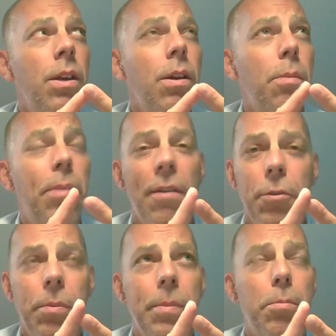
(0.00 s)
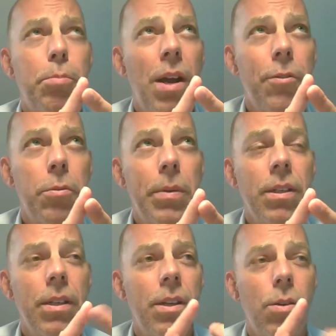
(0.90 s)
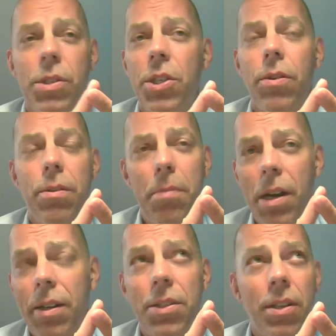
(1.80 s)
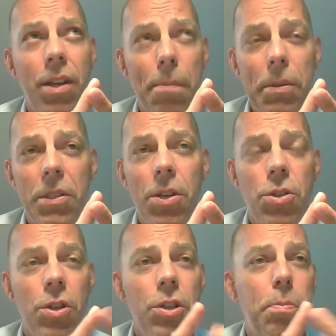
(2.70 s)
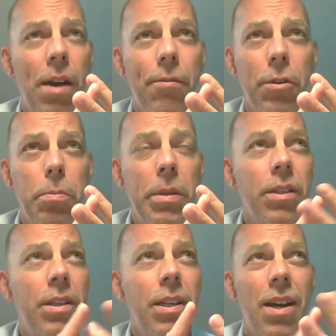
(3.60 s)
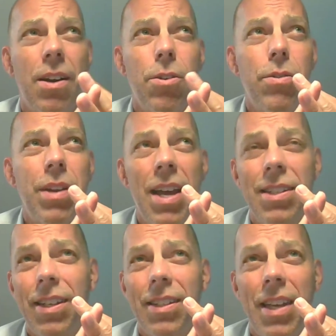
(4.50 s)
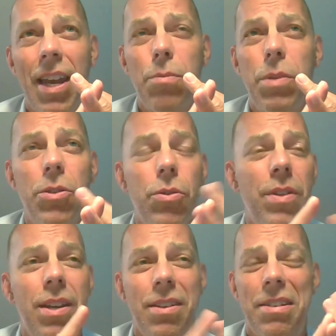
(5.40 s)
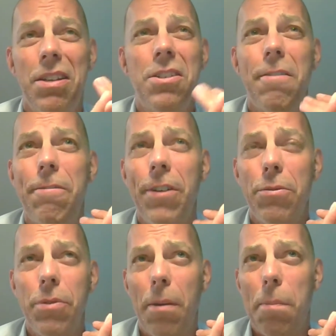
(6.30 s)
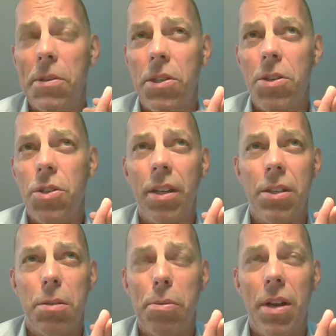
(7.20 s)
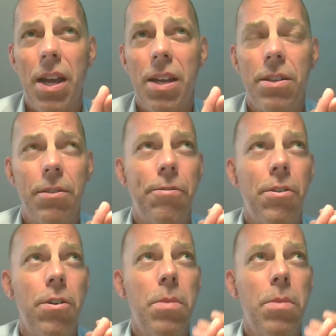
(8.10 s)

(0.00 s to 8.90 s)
profitability, markets and competitions, profitability, our own assets. Can we do that? Does it fit with our positioning as a brand, as a firm?